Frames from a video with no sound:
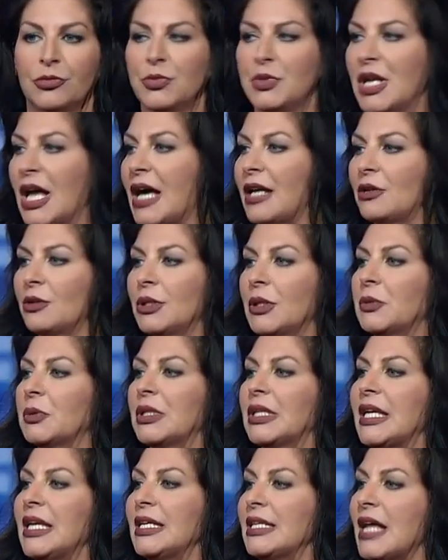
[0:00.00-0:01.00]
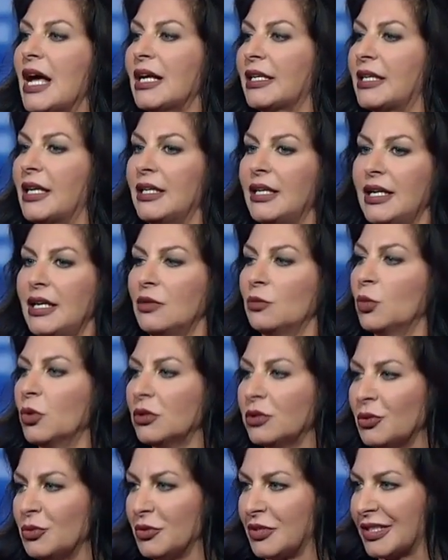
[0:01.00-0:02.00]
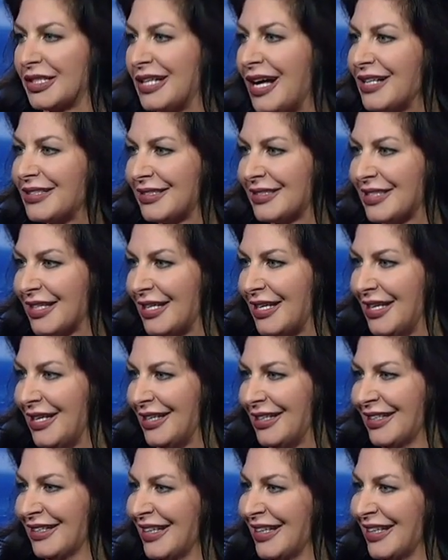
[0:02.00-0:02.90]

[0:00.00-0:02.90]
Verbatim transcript: not only will he not get in, we'll lose custody.